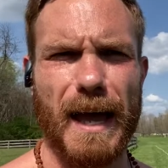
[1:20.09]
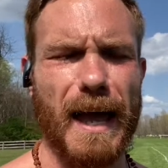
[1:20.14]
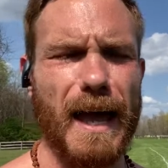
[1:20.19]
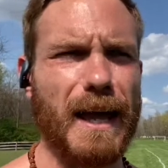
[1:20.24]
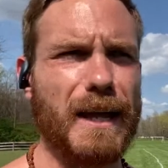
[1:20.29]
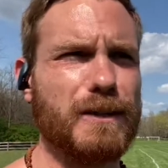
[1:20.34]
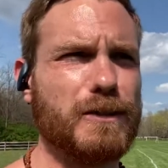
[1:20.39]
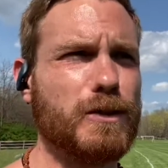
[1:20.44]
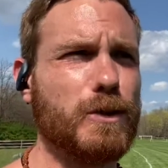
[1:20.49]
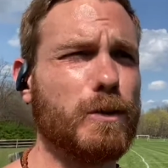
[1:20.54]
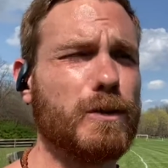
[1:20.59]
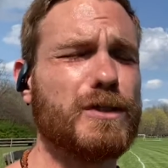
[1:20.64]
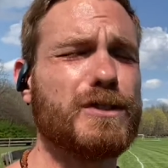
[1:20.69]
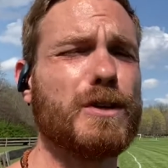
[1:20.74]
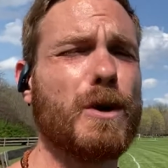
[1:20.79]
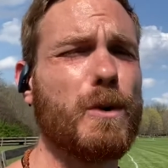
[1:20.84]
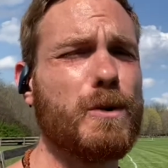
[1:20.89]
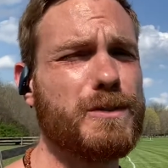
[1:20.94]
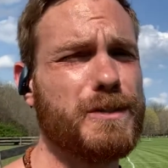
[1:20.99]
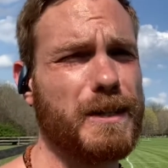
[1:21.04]
and to
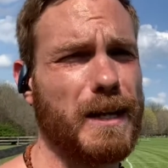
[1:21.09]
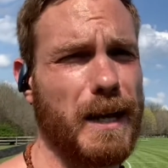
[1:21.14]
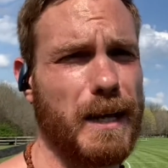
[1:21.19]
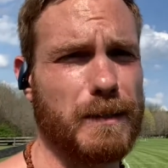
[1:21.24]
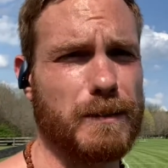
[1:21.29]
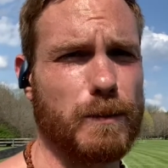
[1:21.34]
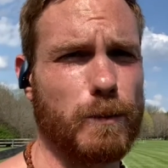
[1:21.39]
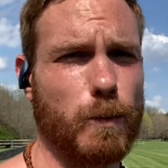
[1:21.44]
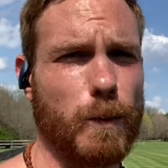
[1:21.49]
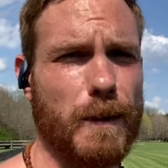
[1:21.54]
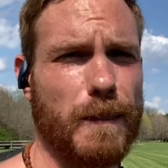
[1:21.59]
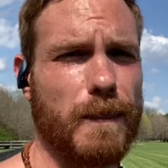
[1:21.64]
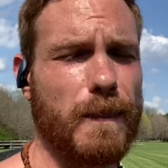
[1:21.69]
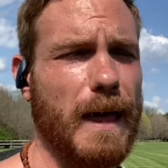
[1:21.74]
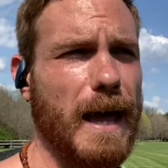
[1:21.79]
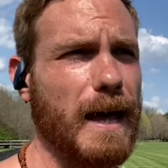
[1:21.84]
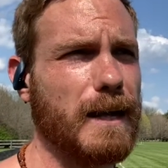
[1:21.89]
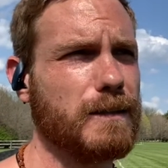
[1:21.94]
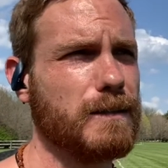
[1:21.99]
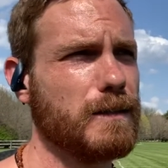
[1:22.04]
associate with
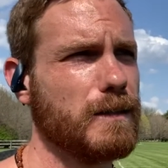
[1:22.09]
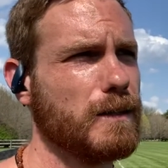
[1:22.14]
that